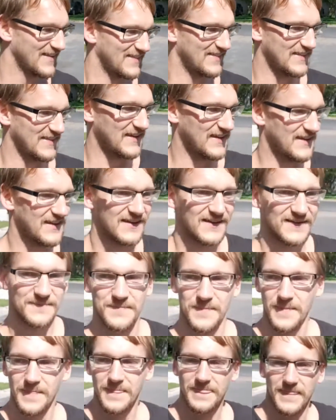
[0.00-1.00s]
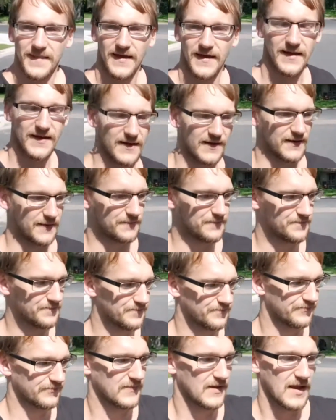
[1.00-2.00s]
and
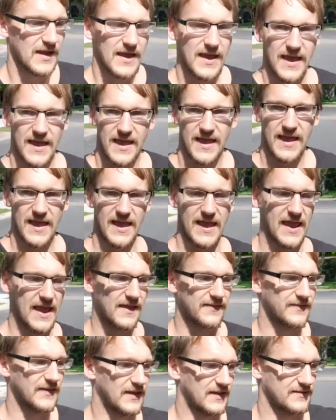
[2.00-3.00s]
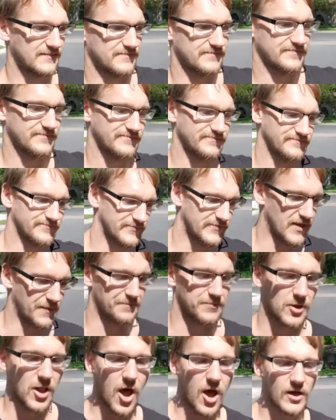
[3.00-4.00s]
then the
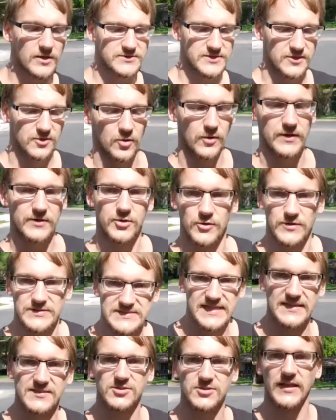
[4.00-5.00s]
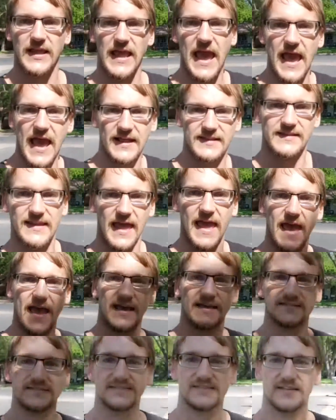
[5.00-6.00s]
blogs are going to essentially act
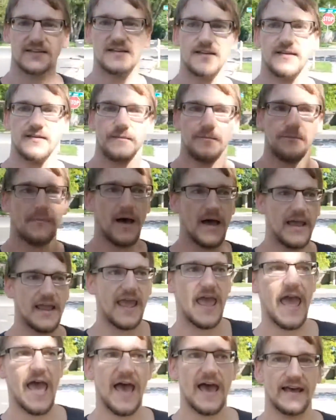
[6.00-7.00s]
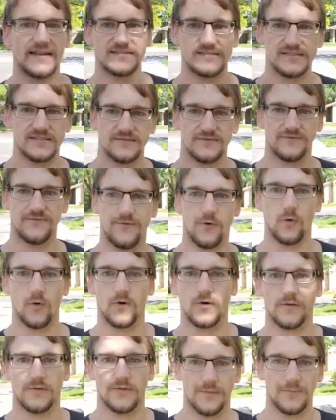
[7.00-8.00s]
as my ads
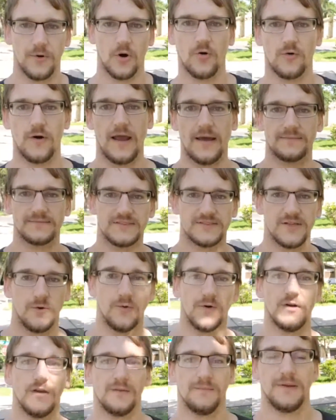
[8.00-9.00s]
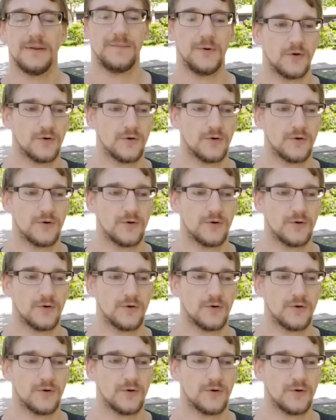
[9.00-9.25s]
for the program. So people